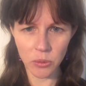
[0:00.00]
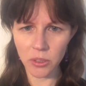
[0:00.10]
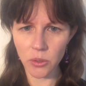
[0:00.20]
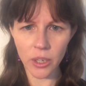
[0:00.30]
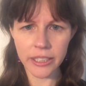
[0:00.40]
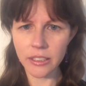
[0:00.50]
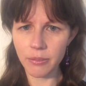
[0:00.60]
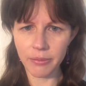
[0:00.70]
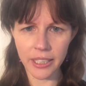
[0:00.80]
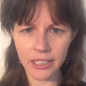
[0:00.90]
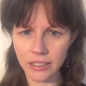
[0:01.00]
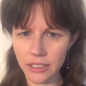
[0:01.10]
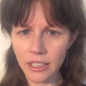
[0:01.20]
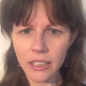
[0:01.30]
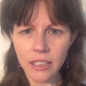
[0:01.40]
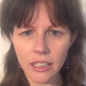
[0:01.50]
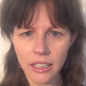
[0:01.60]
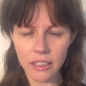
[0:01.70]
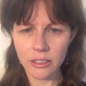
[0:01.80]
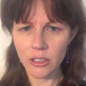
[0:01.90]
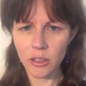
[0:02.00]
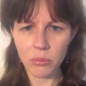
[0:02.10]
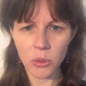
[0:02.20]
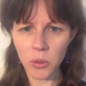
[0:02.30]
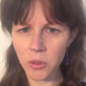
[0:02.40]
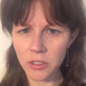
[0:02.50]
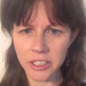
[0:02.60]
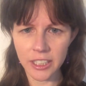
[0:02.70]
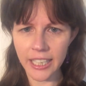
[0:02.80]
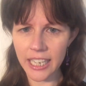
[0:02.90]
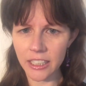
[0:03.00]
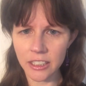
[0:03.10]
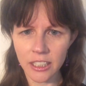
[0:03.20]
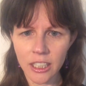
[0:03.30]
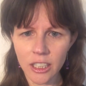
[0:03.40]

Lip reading: We're trying to fit into the mold that